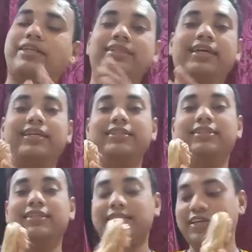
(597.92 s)
I think that is
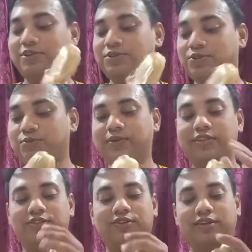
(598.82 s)
it. Thank you so
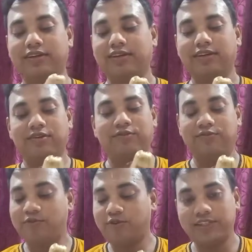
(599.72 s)
much
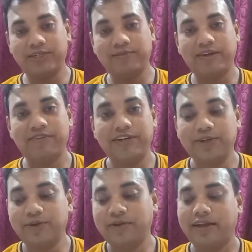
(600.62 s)
for watching my
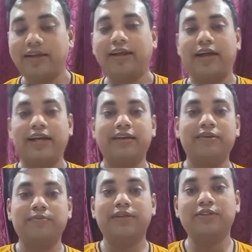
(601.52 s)
video, and
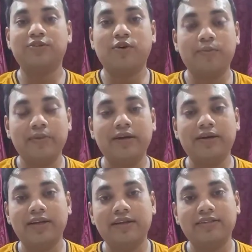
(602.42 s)
please
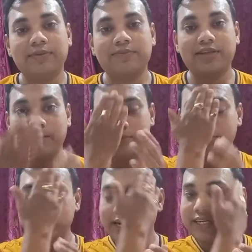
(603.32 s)
comment and subscribe,
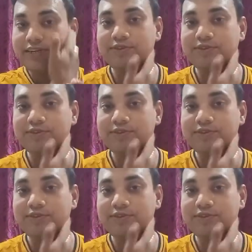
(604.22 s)
because that